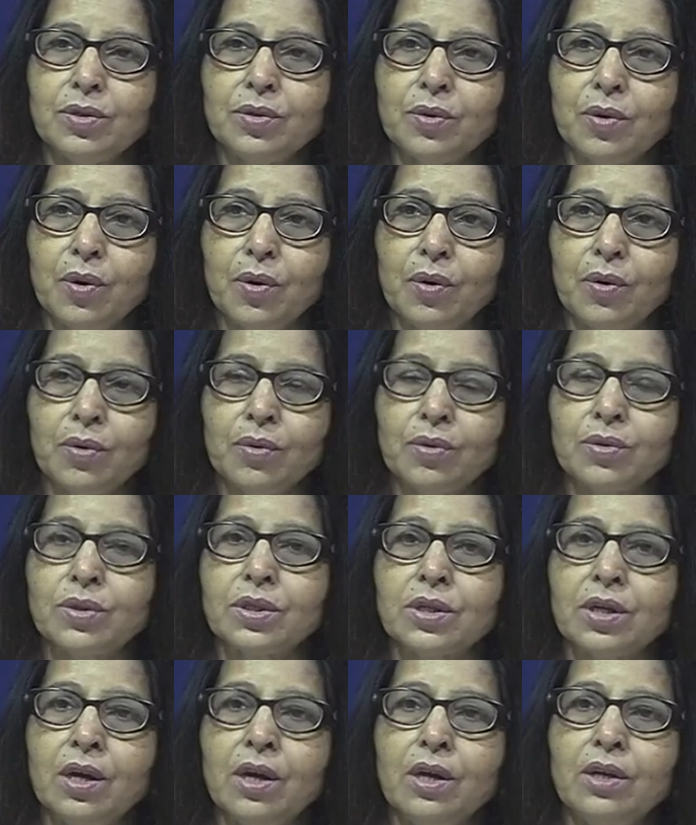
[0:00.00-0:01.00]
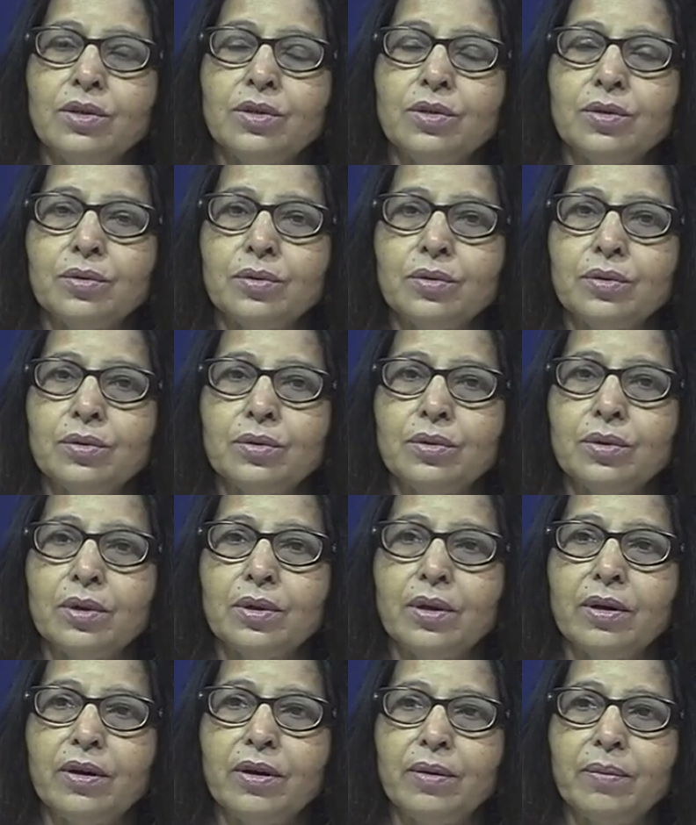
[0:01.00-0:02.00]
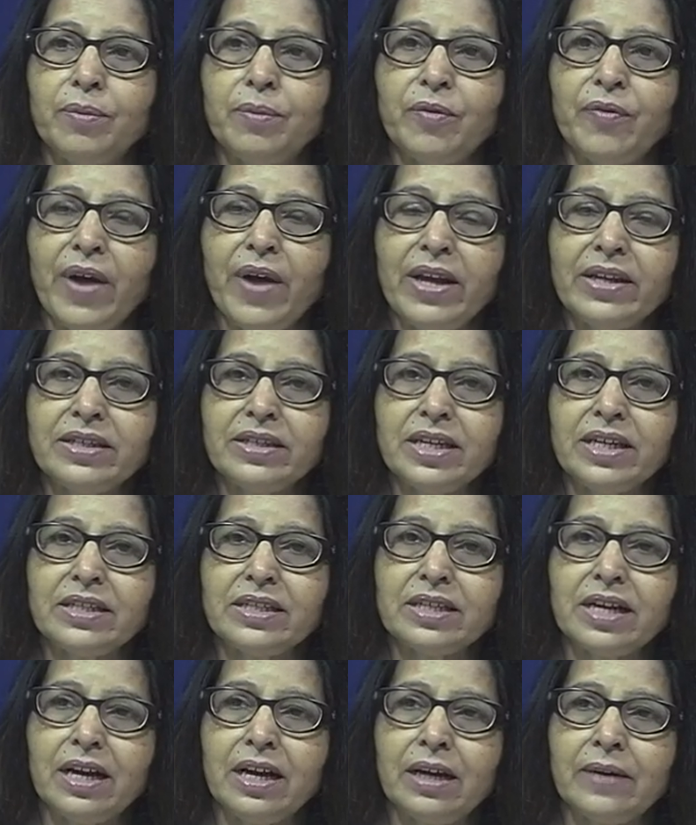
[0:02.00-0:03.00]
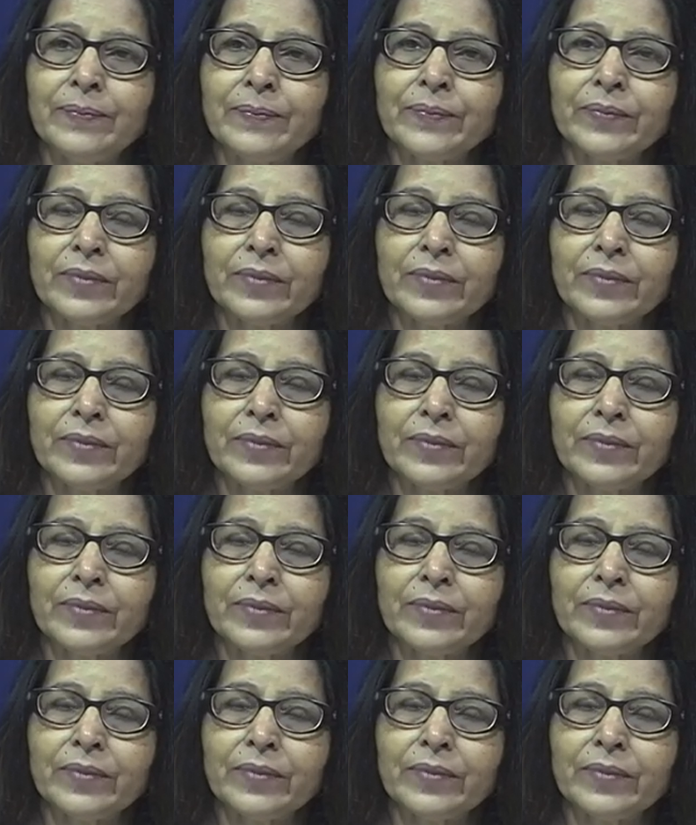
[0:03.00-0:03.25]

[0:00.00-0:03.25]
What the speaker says: quote, to provide data.